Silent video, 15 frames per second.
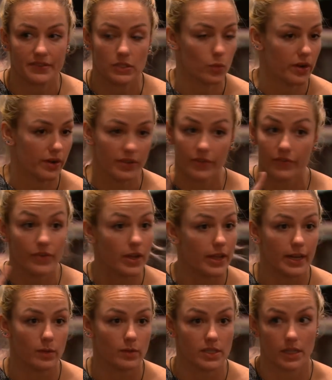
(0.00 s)
So whatever the fuck
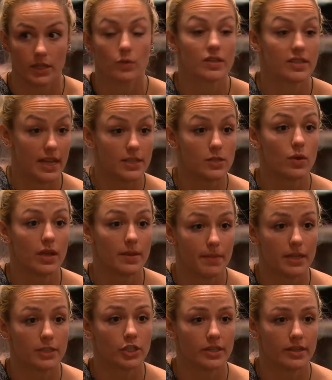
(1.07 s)
anyone's telling you, and that's why I
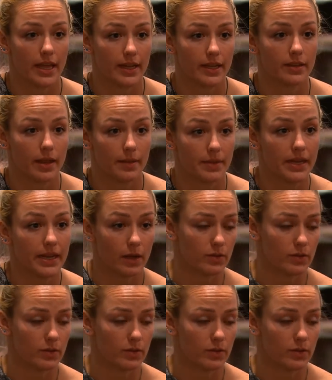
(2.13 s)
mentioned that in that meeting.